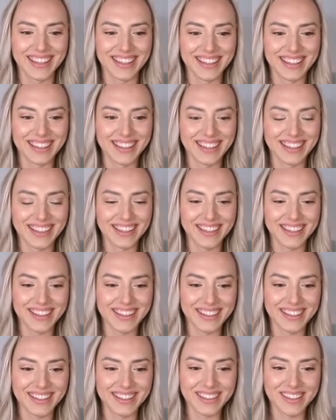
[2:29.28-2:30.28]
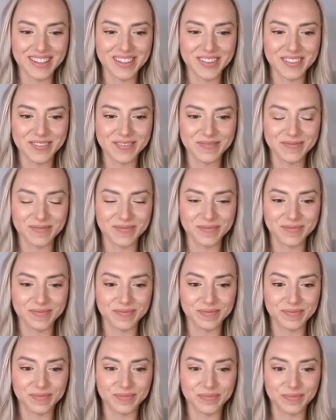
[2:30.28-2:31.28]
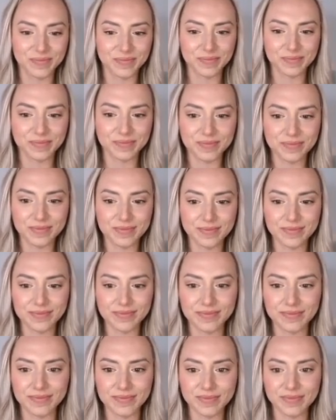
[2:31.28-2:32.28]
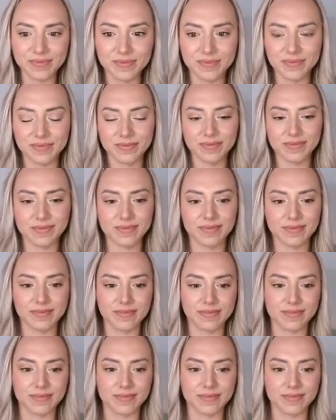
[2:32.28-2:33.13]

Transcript: No words are spoken by the person on screen.